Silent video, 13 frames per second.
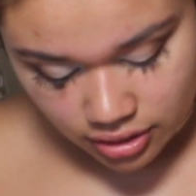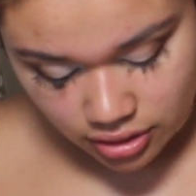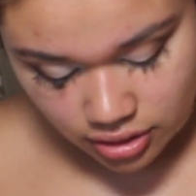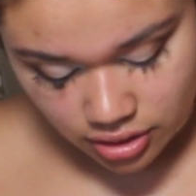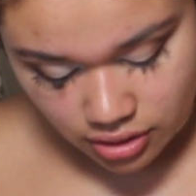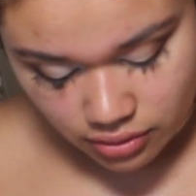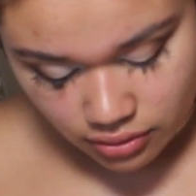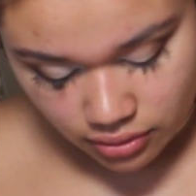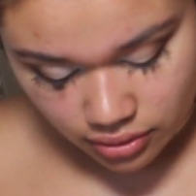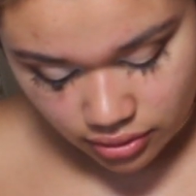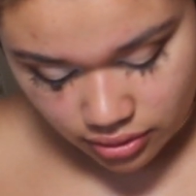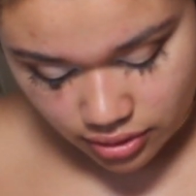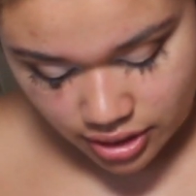So
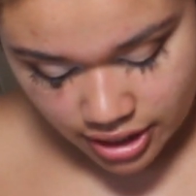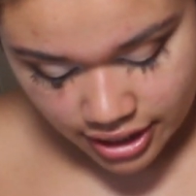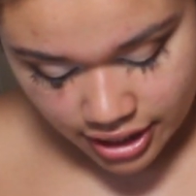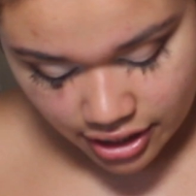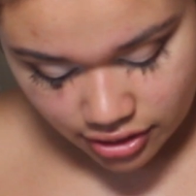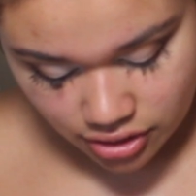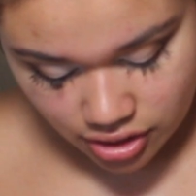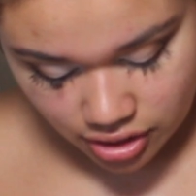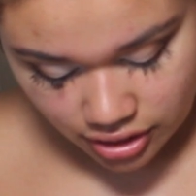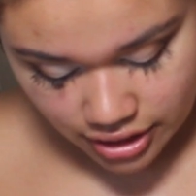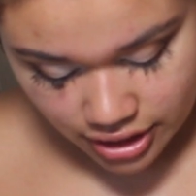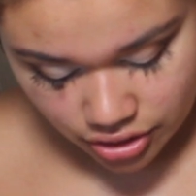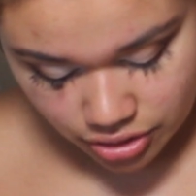I can't
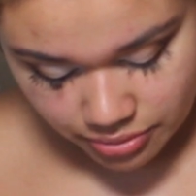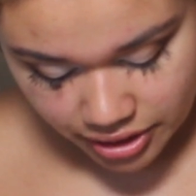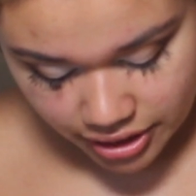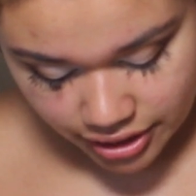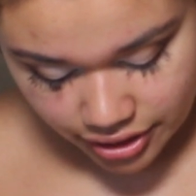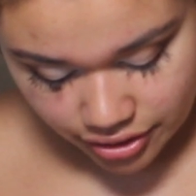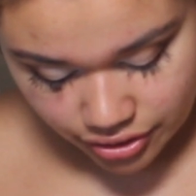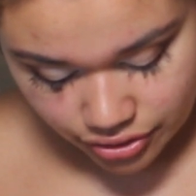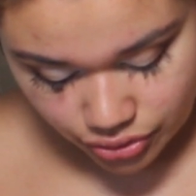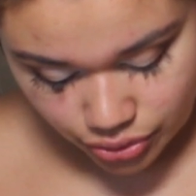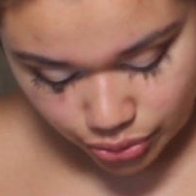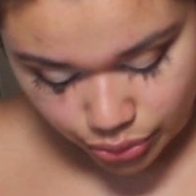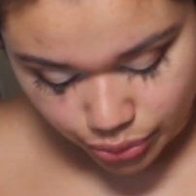talk and do my liners,
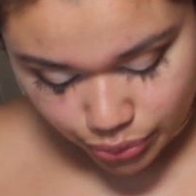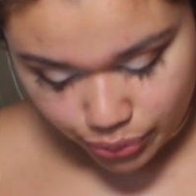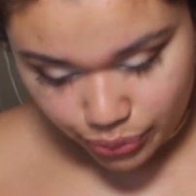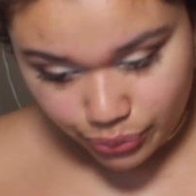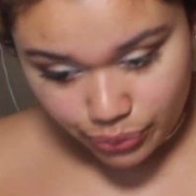so